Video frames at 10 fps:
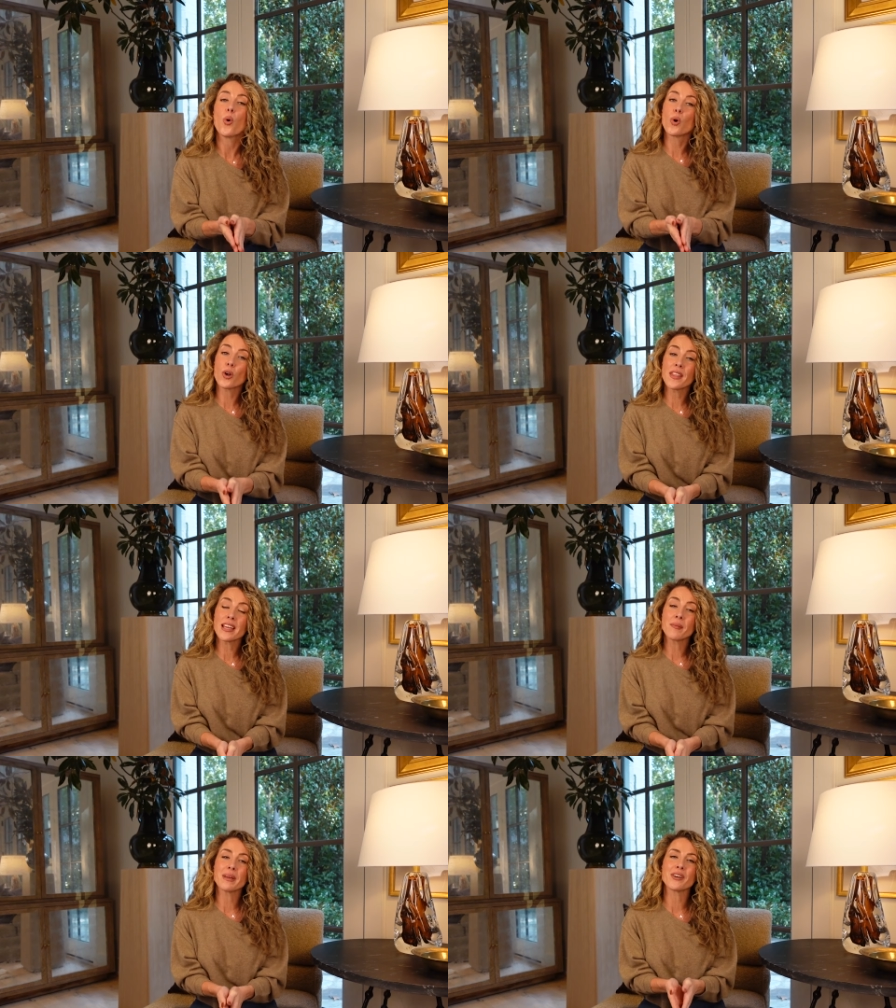or they
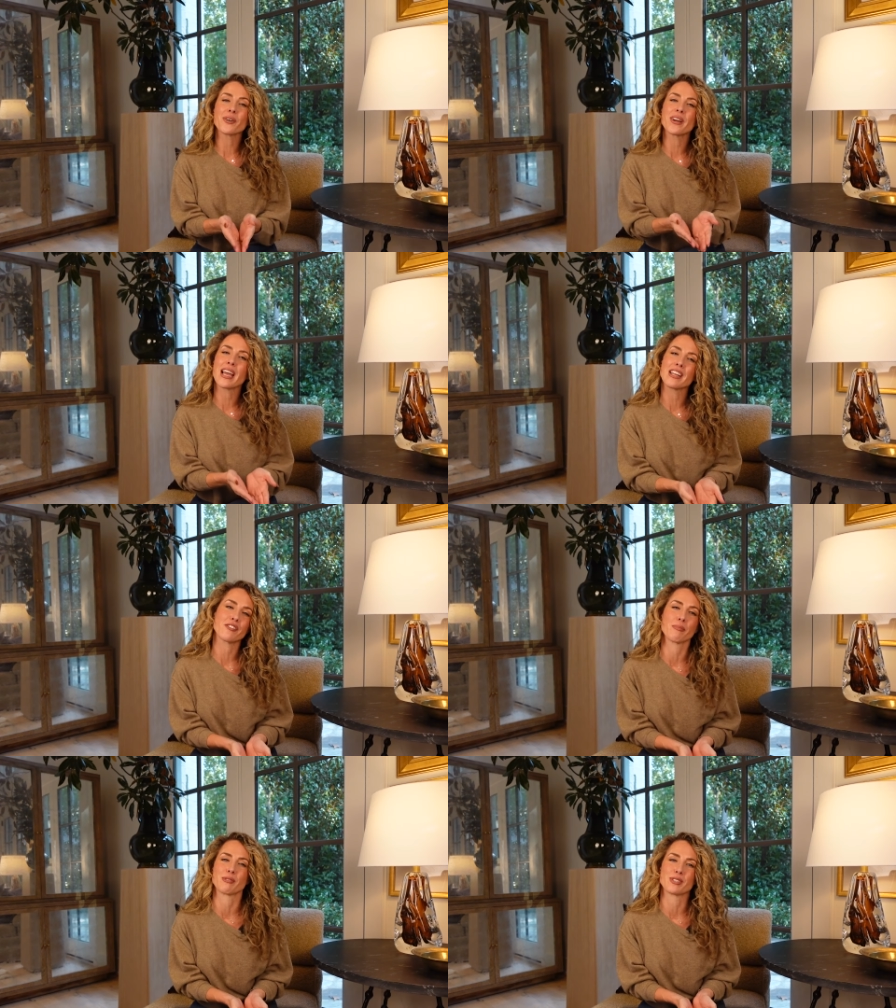can be
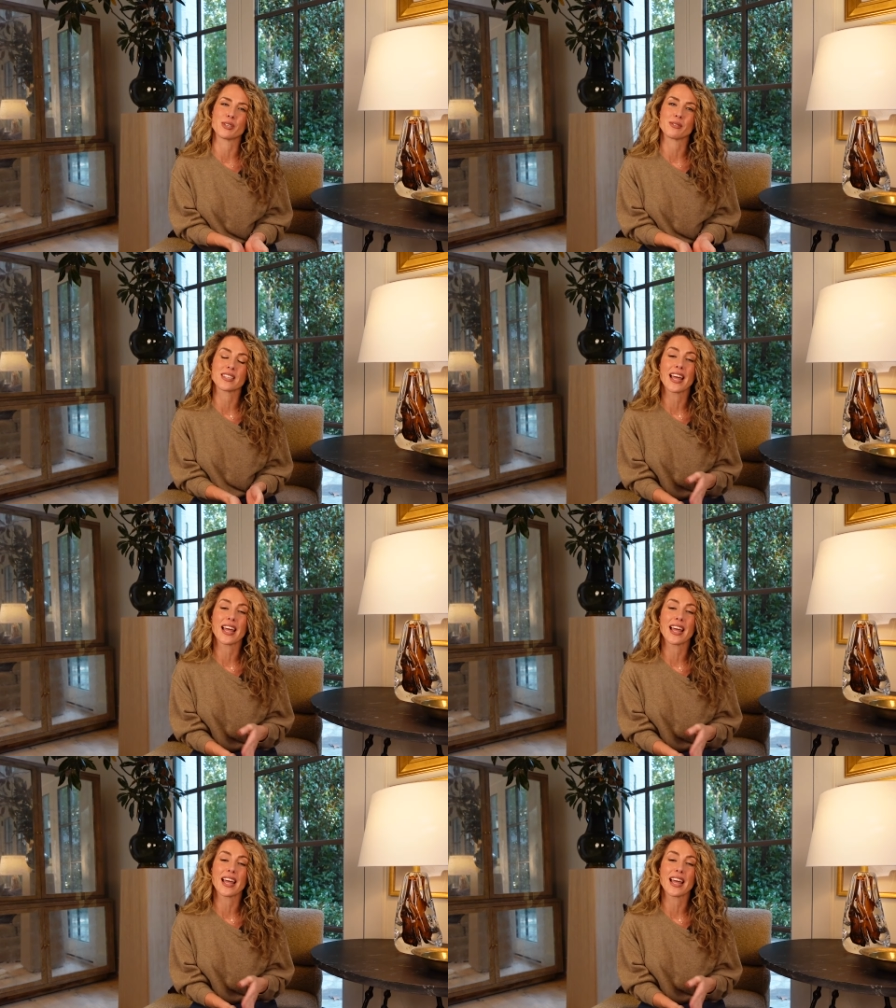creative pursuits